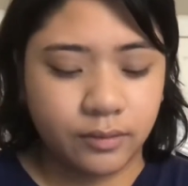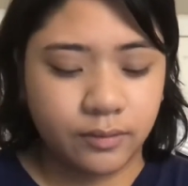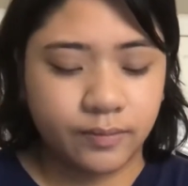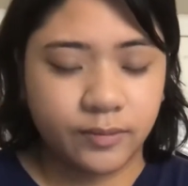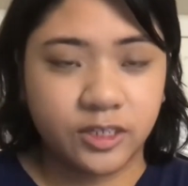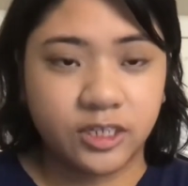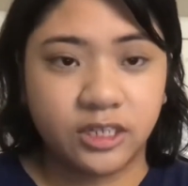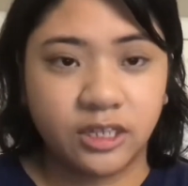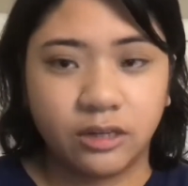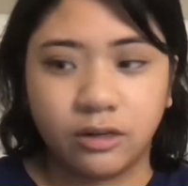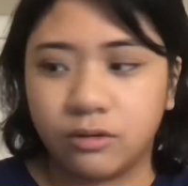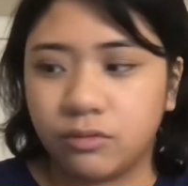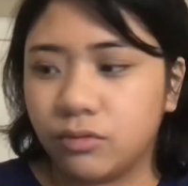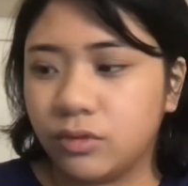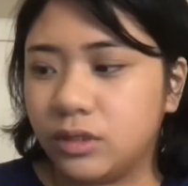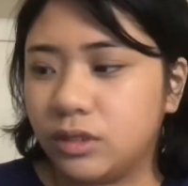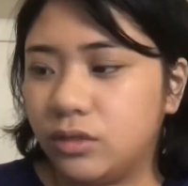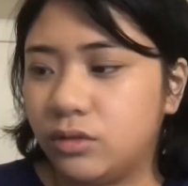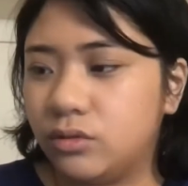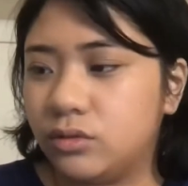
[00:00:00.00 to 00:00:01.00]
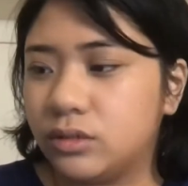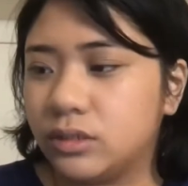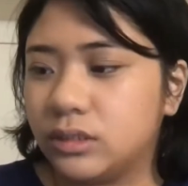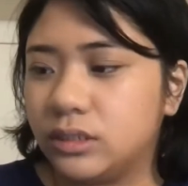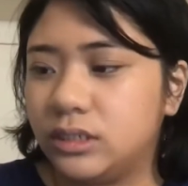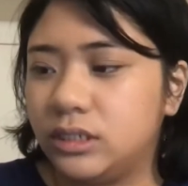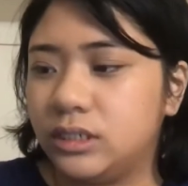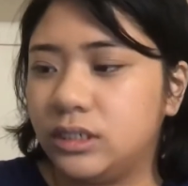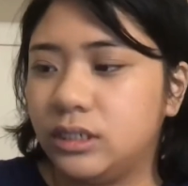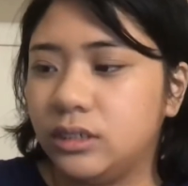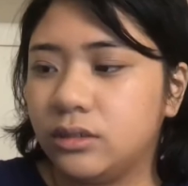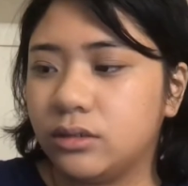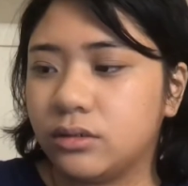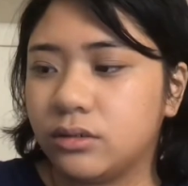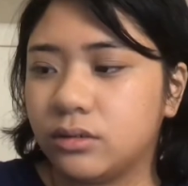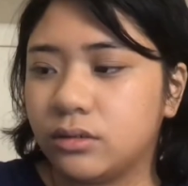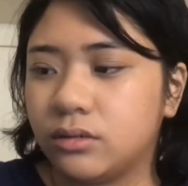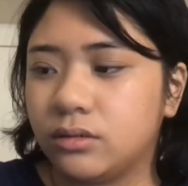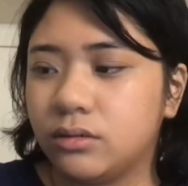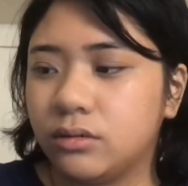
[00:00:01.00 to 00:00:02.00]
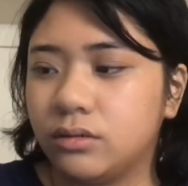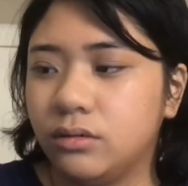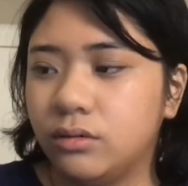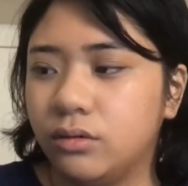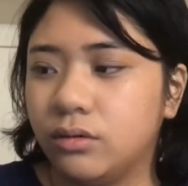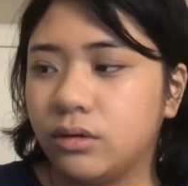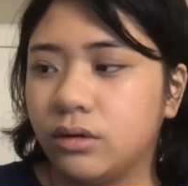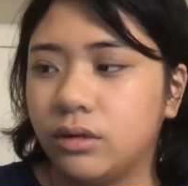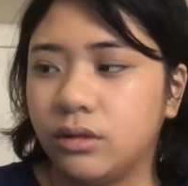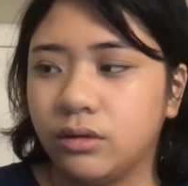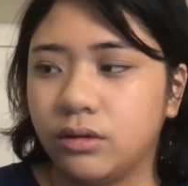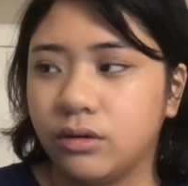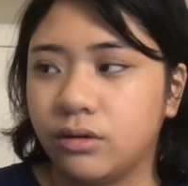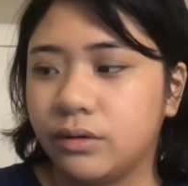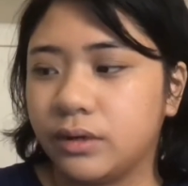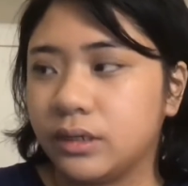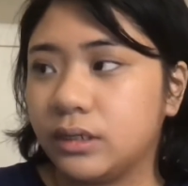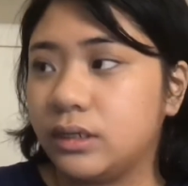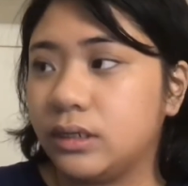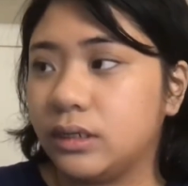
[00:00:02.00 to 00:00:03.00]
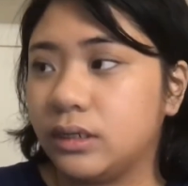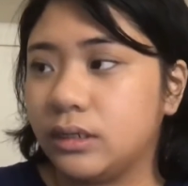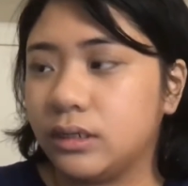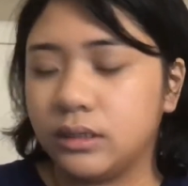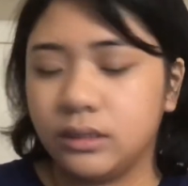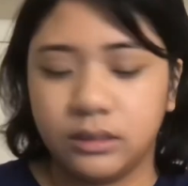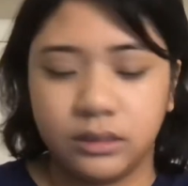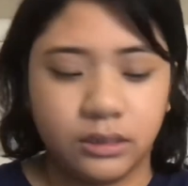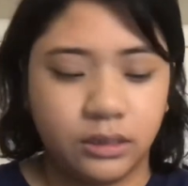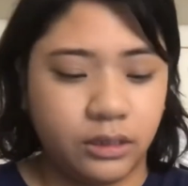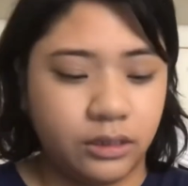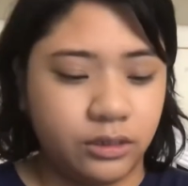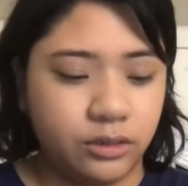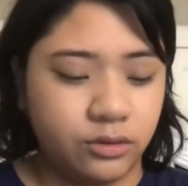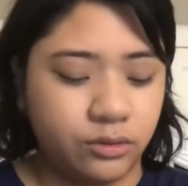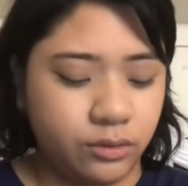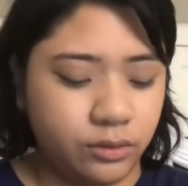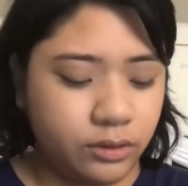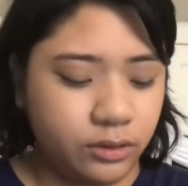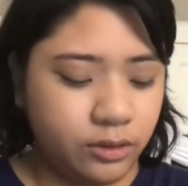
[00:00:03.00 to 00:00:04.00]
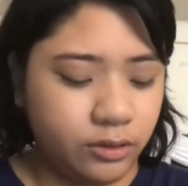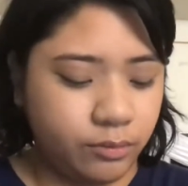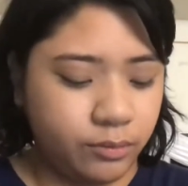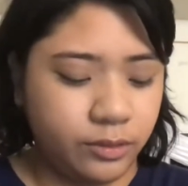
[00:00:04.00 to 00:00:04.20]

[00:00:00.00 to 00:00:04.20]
since I didn't really use concealer or color correcting, it's kind of showing up